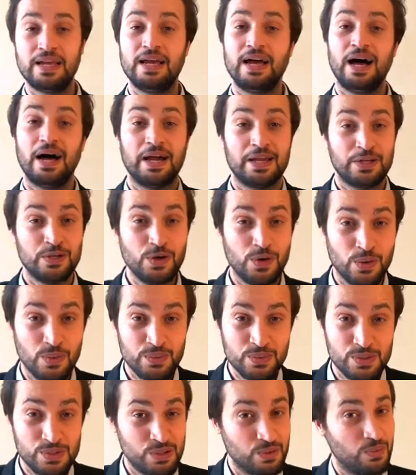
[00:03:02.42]
I know
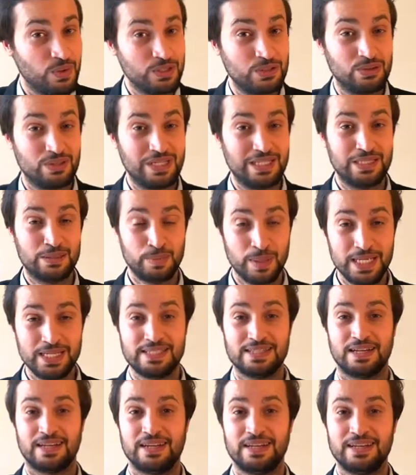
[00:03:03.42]
you want to eat
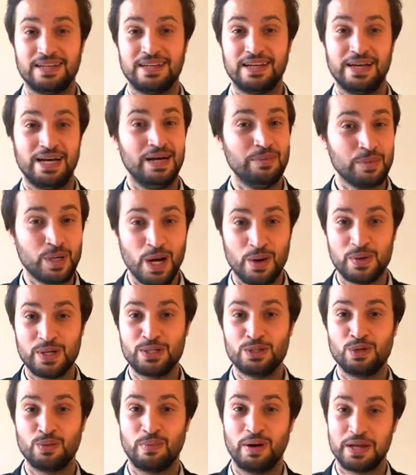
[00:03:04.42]
pizza. I'm going
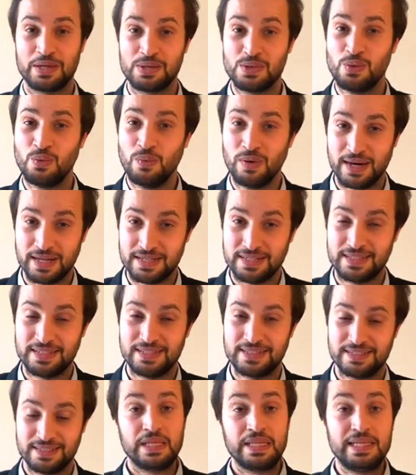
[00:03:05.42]
to buy you one.
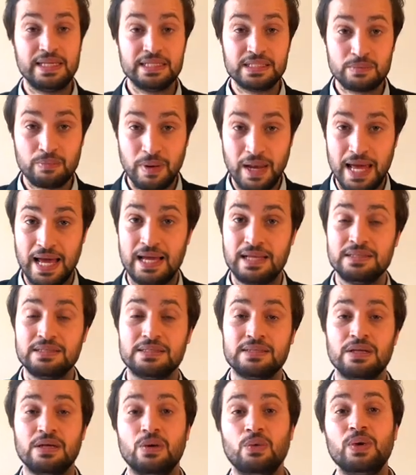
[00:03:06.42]
These plans
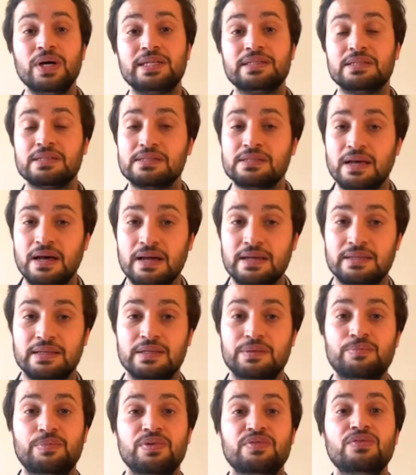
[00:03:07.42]
were
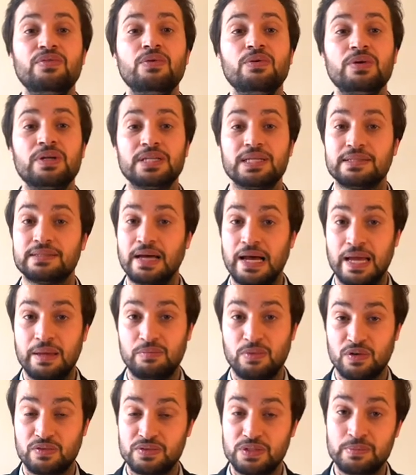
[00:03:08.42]
decided before the time
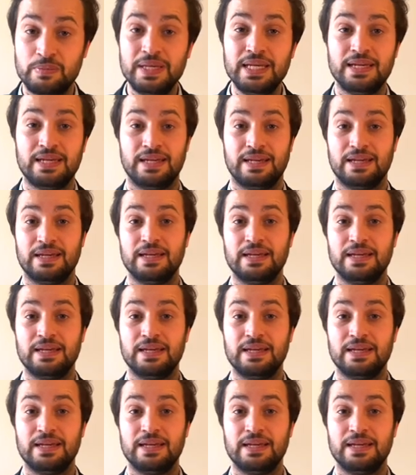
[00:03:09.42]
of speaking,